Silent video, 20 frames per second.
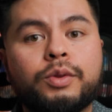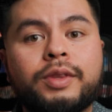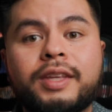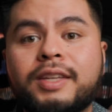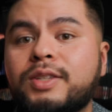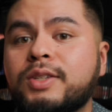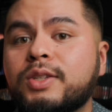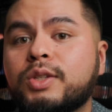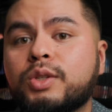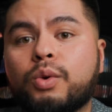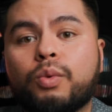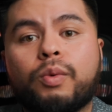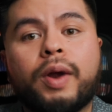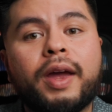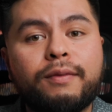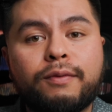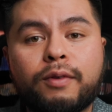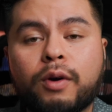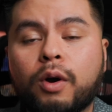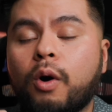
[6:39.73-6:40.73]
this is
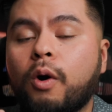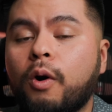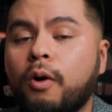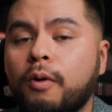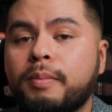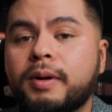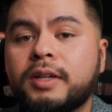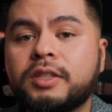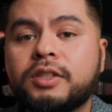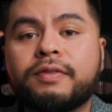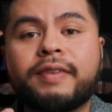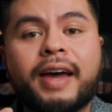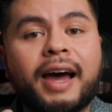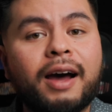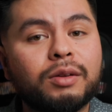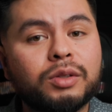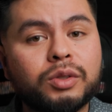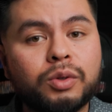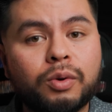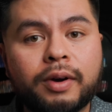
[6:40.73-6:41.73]
great for a whole bunch of
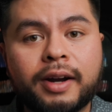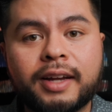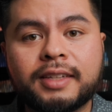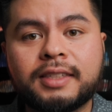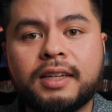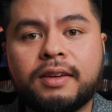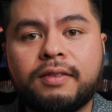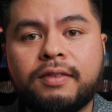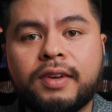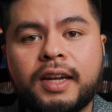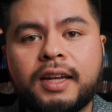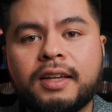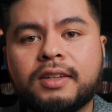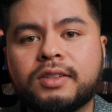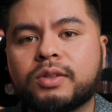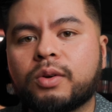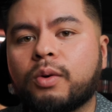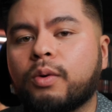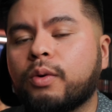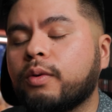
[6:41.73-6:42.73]
outdoor activities
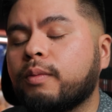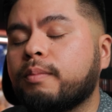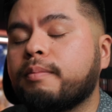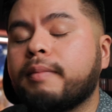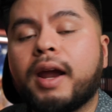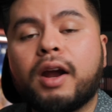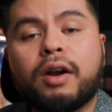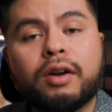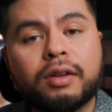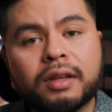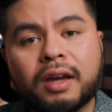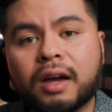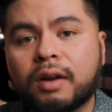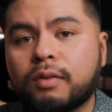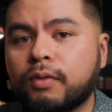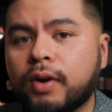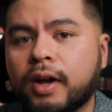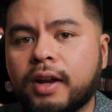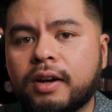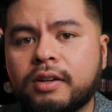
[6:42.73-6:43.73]
or marathon
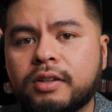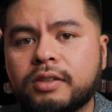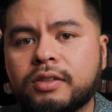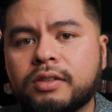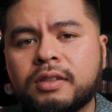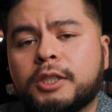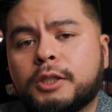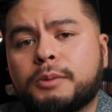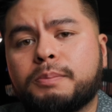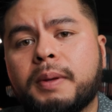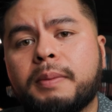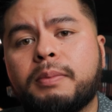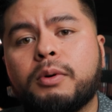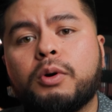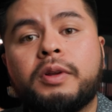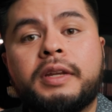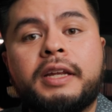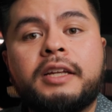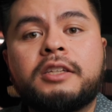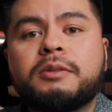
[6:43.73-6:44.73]
runners, just people
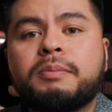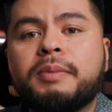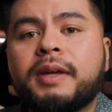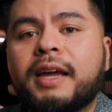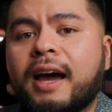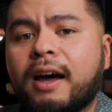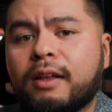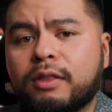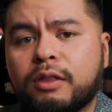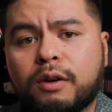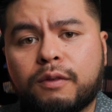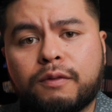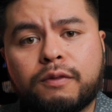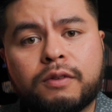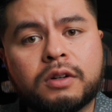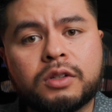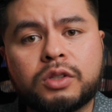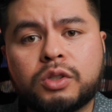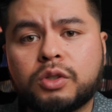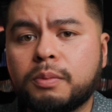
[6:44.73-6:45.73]
who need to be out there
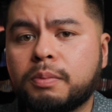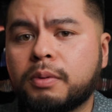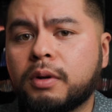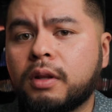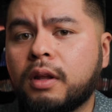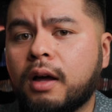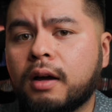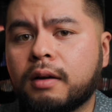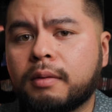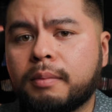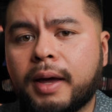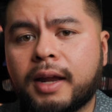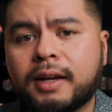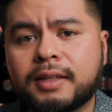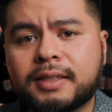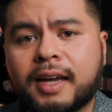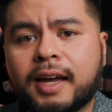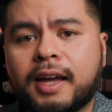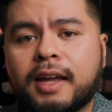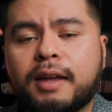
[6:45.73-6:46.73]
for a super long amount of
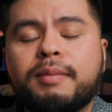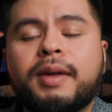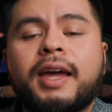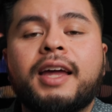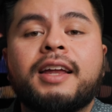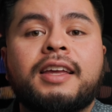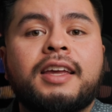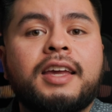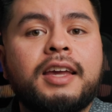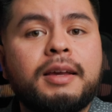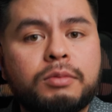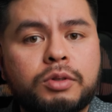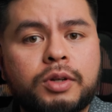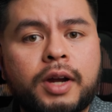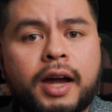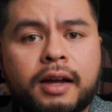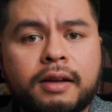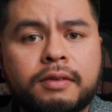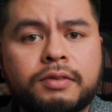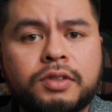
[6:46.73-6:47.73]
time and keep
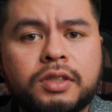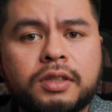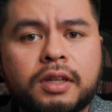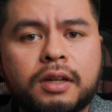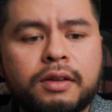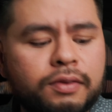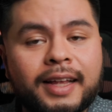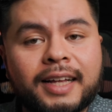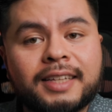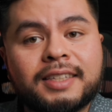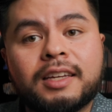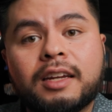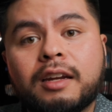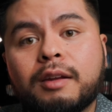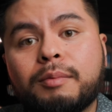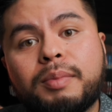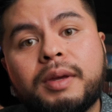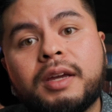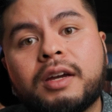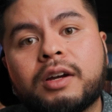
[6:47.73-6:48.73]
track of stuff. That's going to
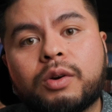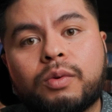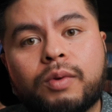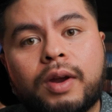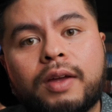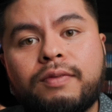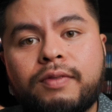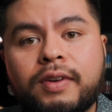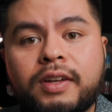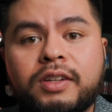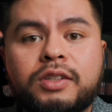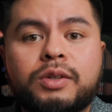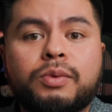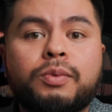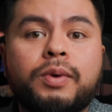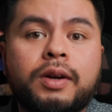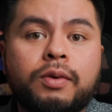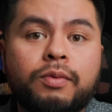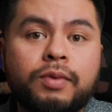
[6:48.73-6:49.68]
be a great feature when it